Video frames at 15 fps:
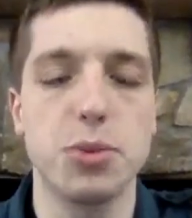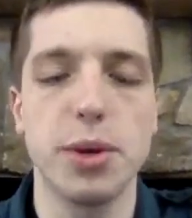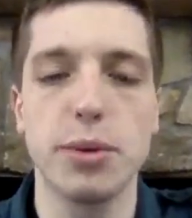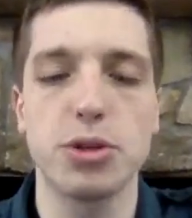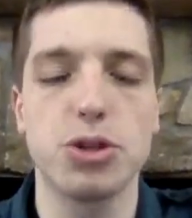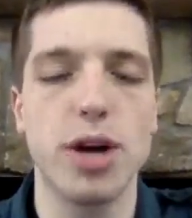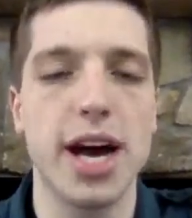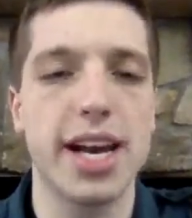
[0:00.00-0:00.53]
We
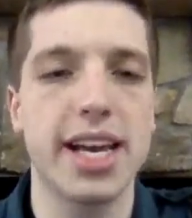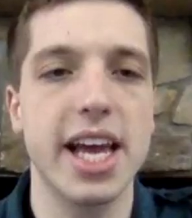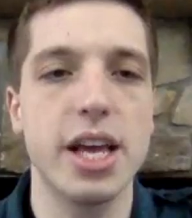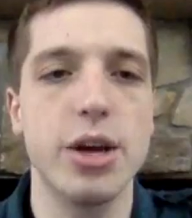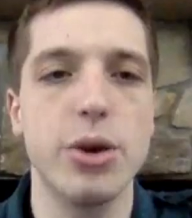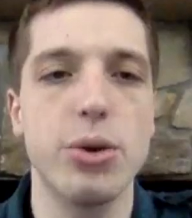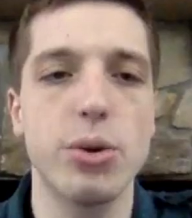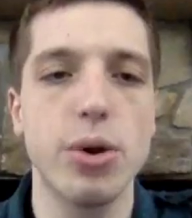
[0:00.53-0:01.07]
will try to get
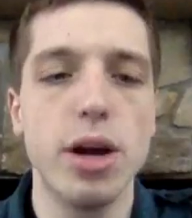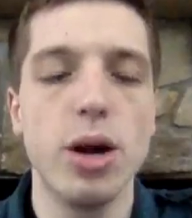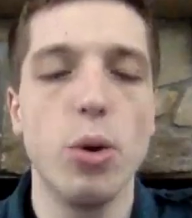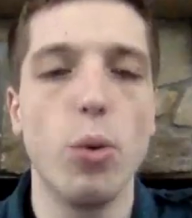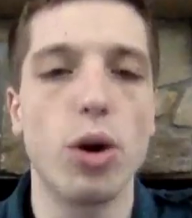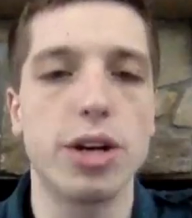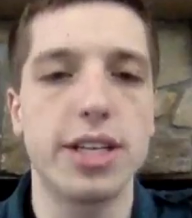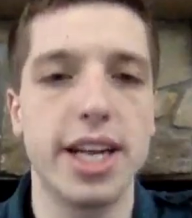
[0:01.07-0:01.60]
you
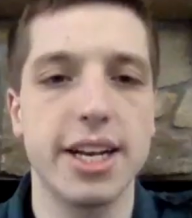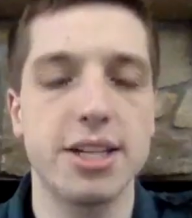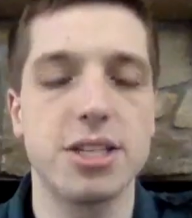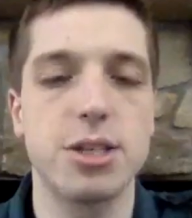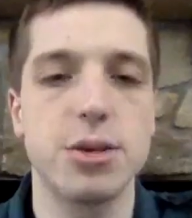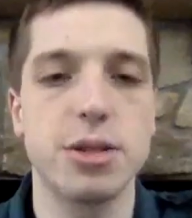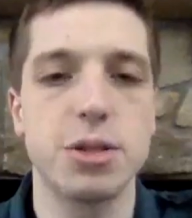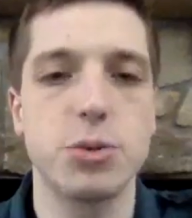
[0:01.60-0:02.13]
worked in as
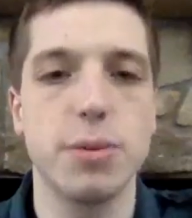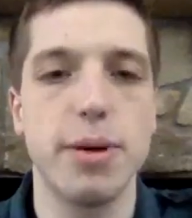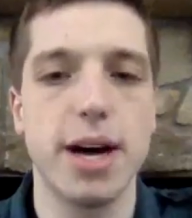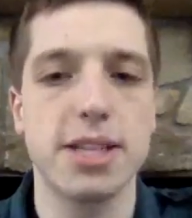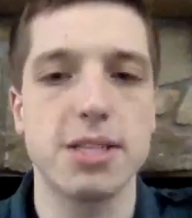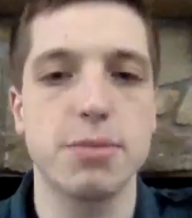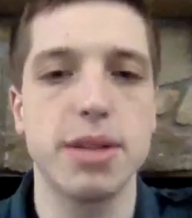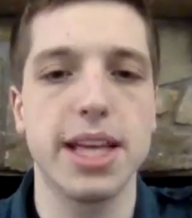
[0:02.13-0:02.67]
soon as we
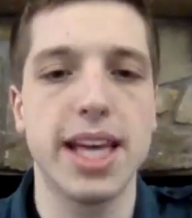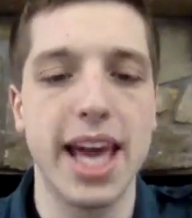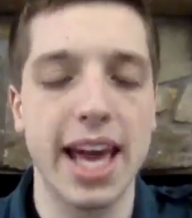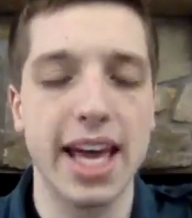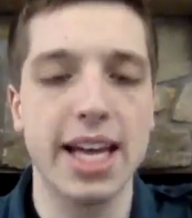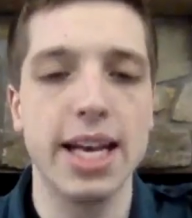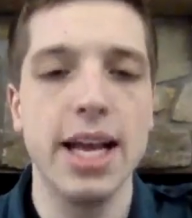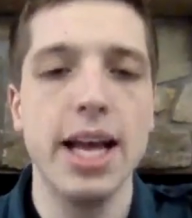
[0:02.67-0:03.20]
possibly
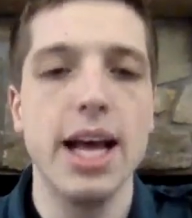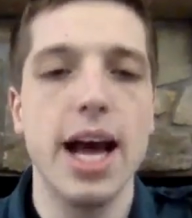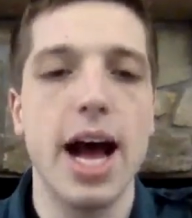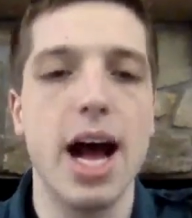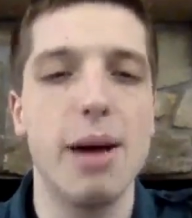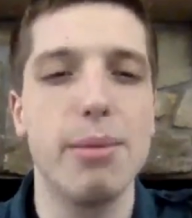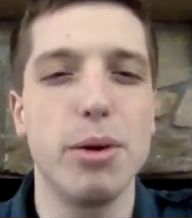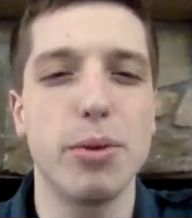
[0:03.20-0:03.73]
can,
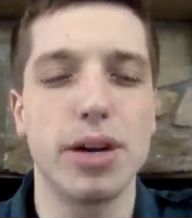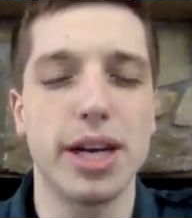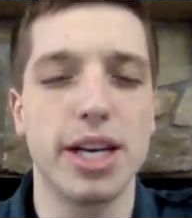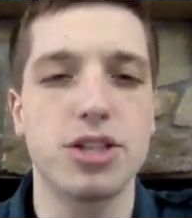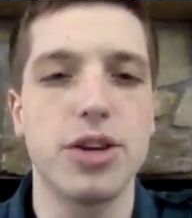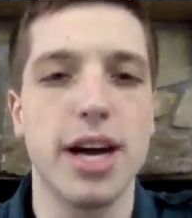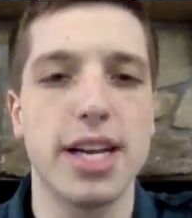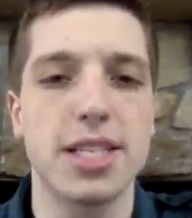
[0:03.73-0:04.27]
but we're going
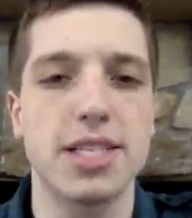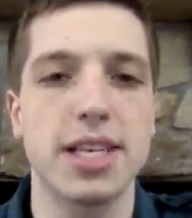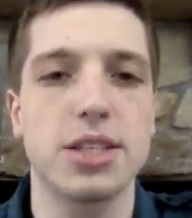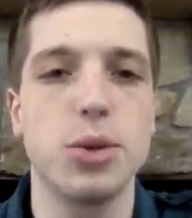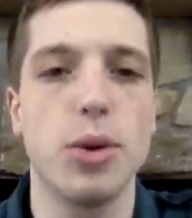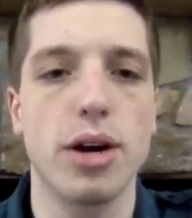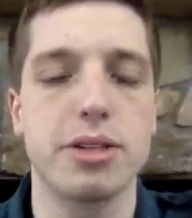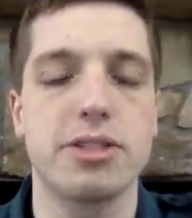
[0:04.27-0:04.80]
to try to stick
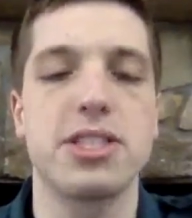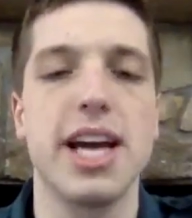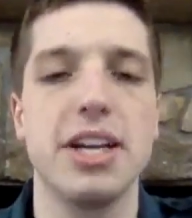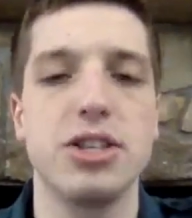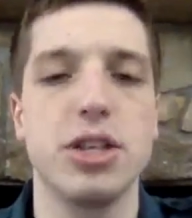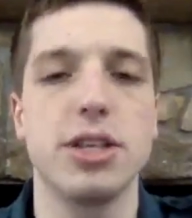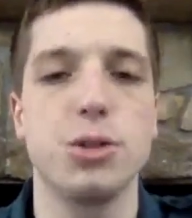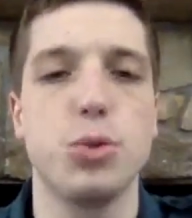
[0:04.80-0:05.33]
to our
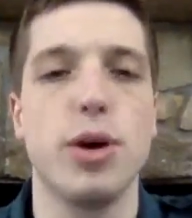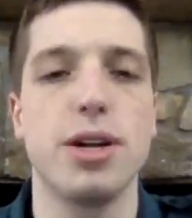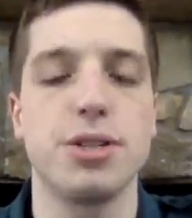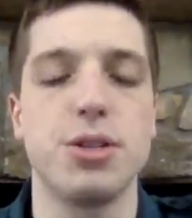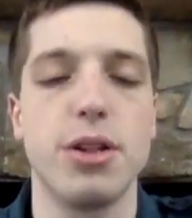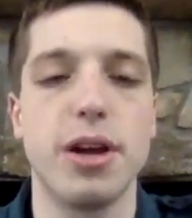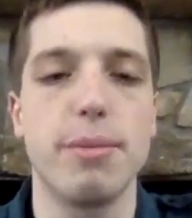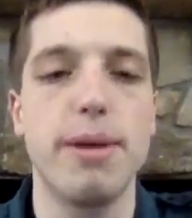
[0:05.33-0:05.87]
schedule as well.
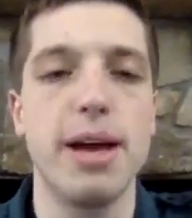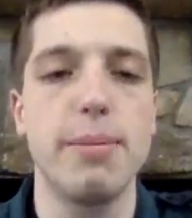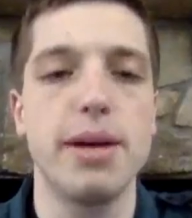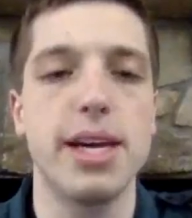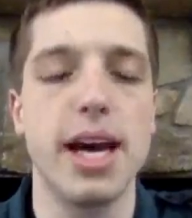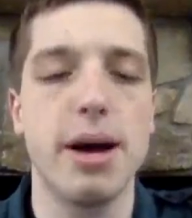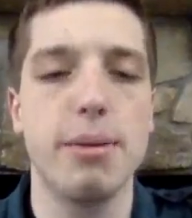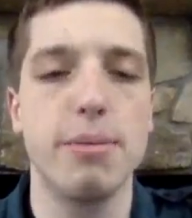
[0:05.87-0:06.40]
So there may
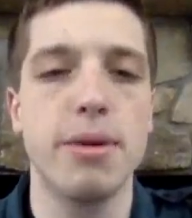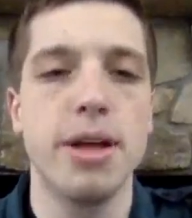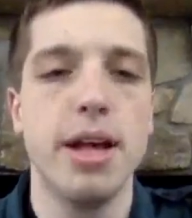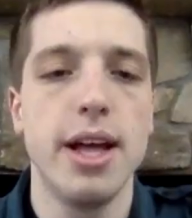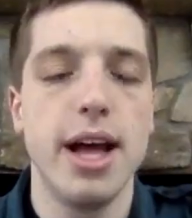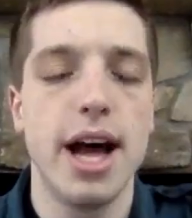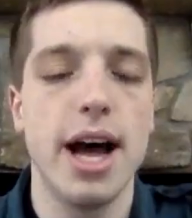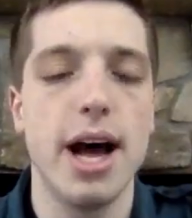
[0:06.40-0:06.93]
become
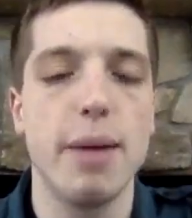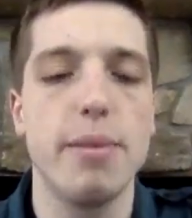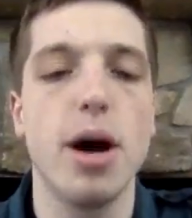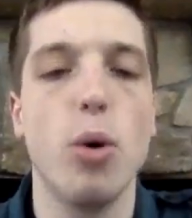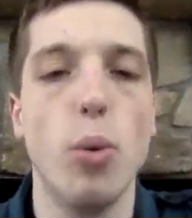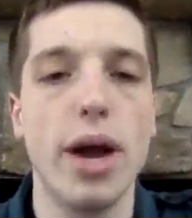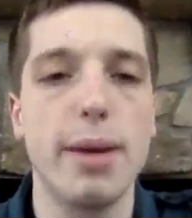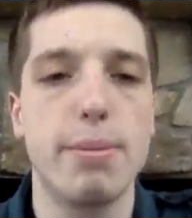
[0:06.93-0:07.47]

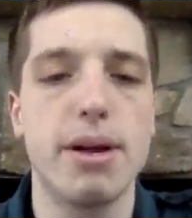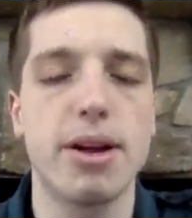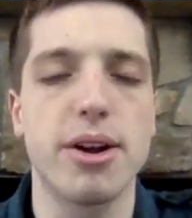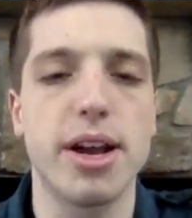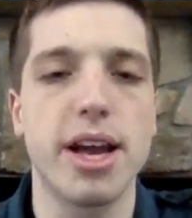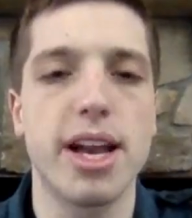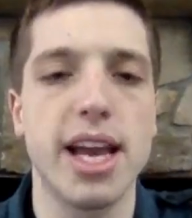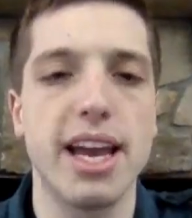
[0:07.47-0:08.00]
a wait
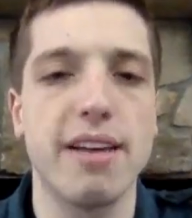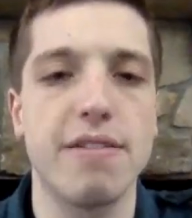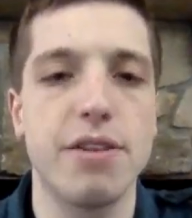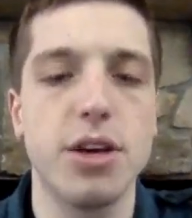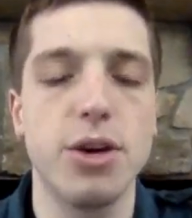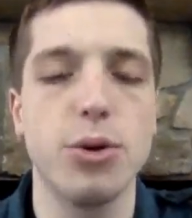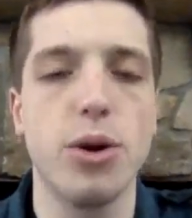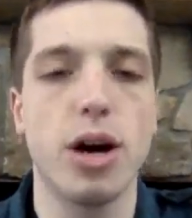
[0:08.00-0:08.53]
period if
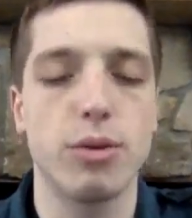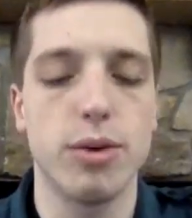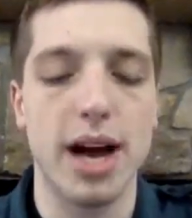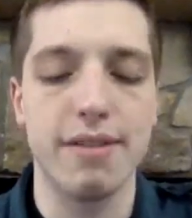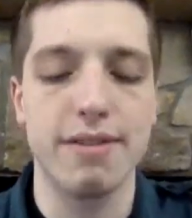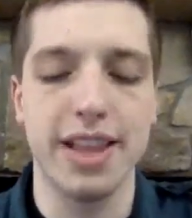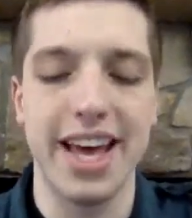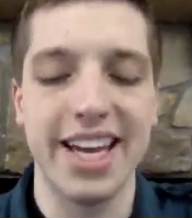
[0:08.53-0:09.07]
you
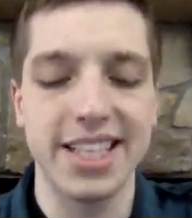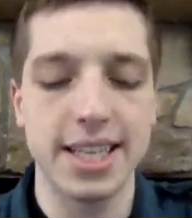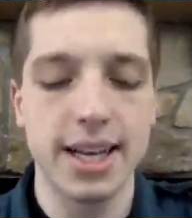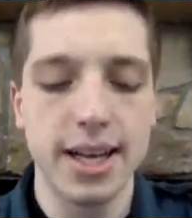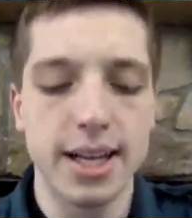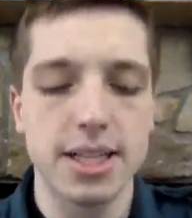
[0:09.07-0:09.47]
arrive late.